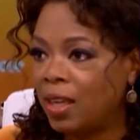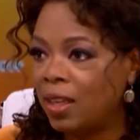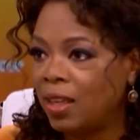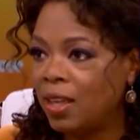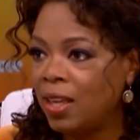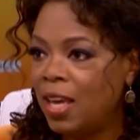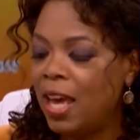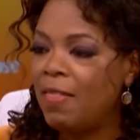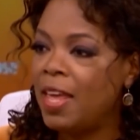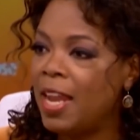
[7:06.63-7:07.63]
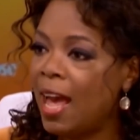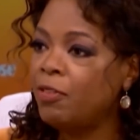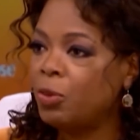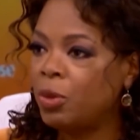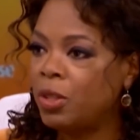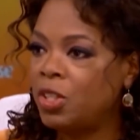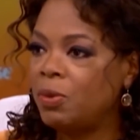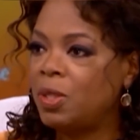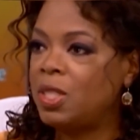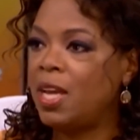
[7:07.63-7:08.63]
Oprah puts her heart into
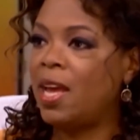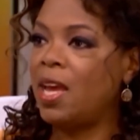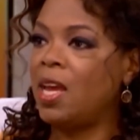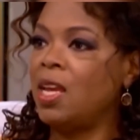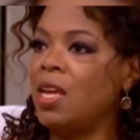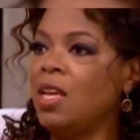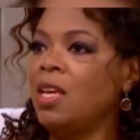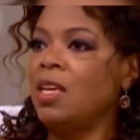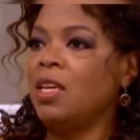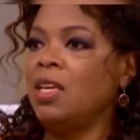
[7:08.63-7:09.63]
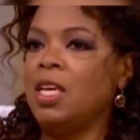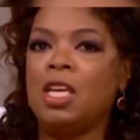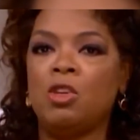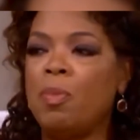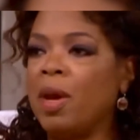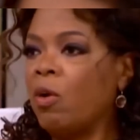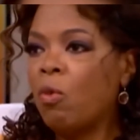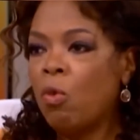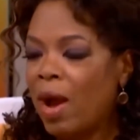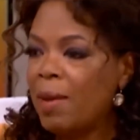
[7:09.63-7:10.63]
whatever she finds herself doing. Her
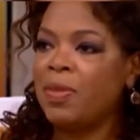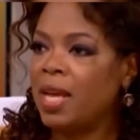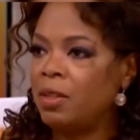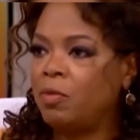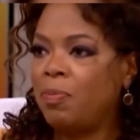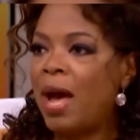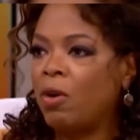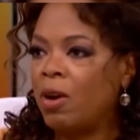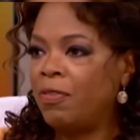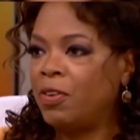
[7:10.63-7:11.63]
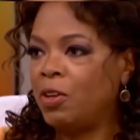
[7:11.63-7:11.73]
show, her business, and